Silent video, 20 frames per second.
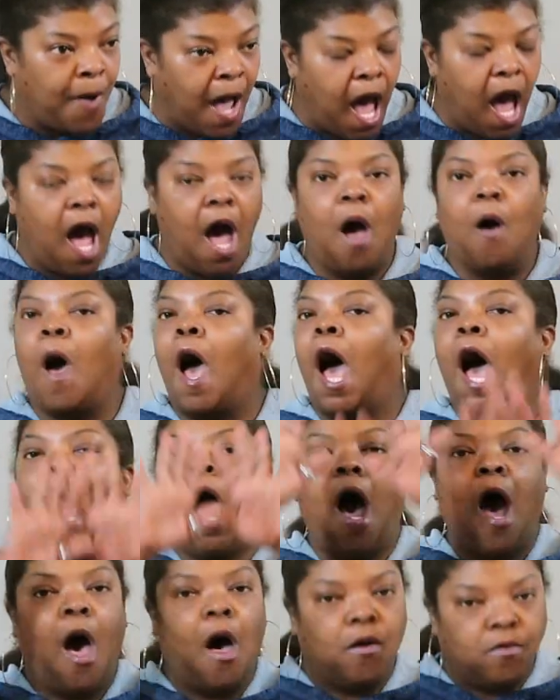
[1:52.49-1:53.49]
Paul,
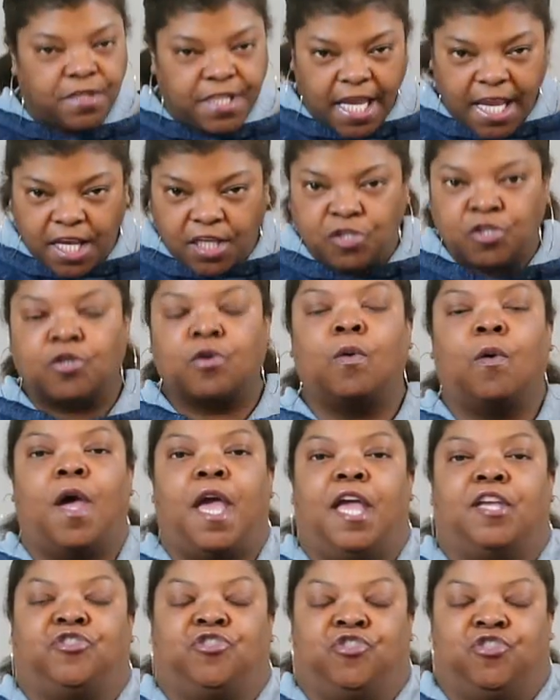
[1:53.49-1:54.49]
all these
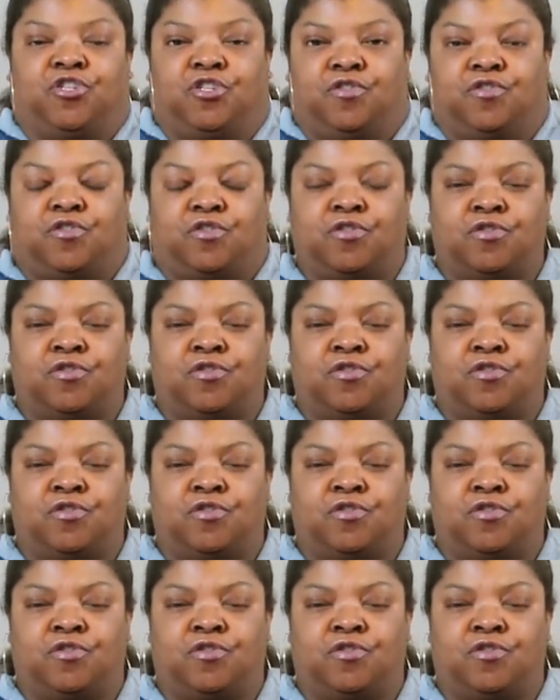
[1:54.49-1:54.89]
questions.